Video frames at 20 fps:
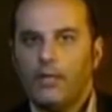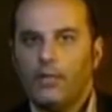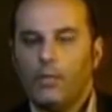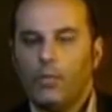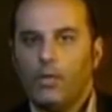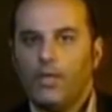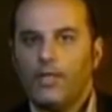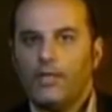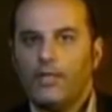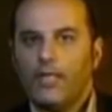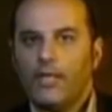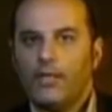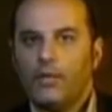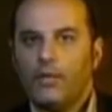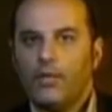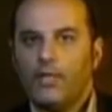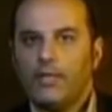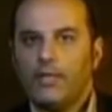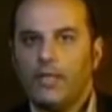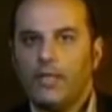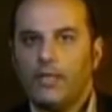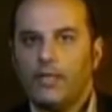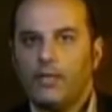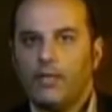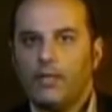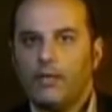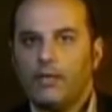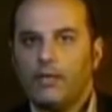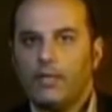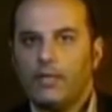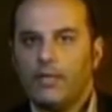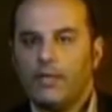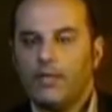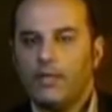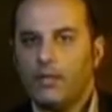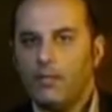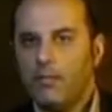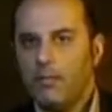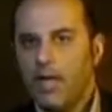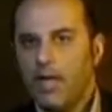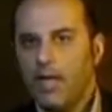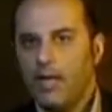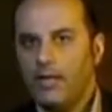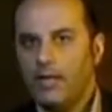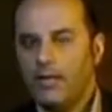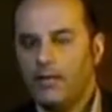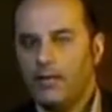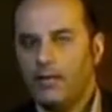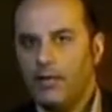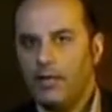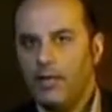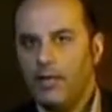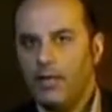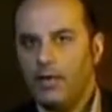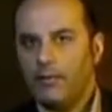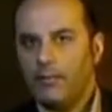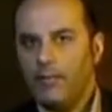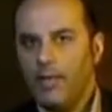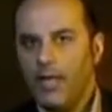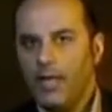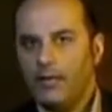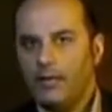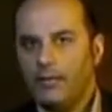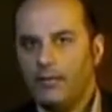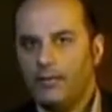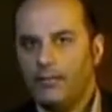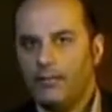what is that doing psychologically to the mind and to the heart of man?